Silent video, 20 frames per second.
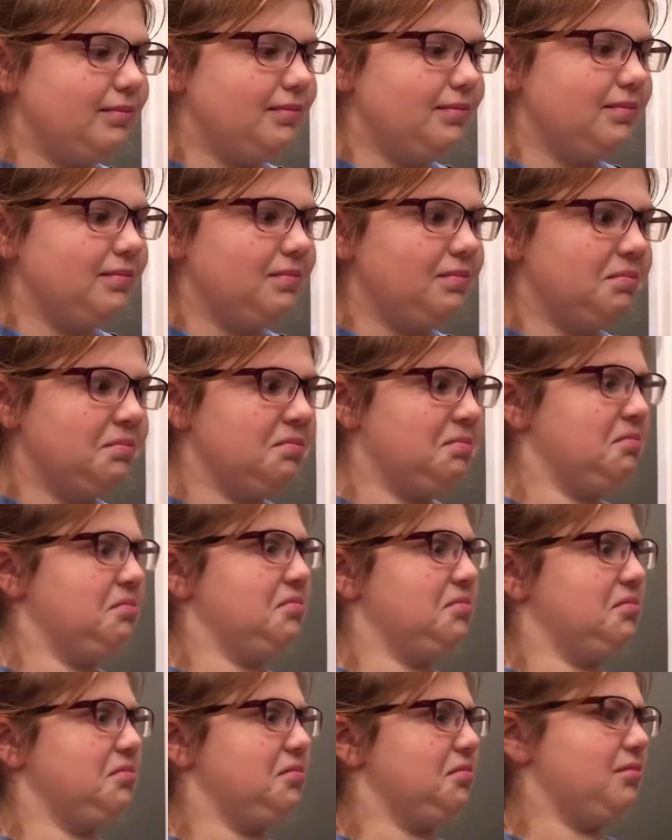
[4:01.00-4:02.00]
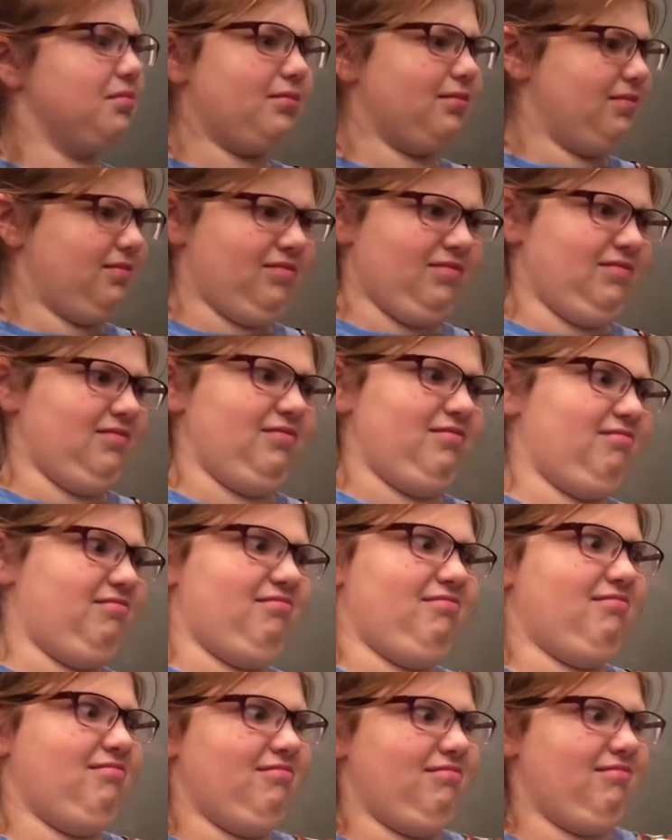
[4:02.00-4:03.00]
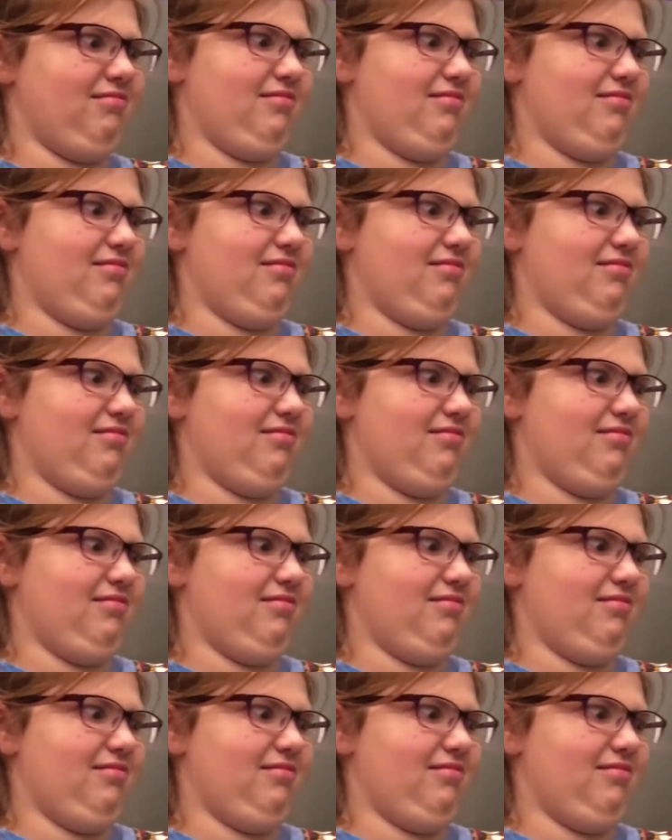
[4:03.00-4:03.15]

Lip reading: Nothing is said.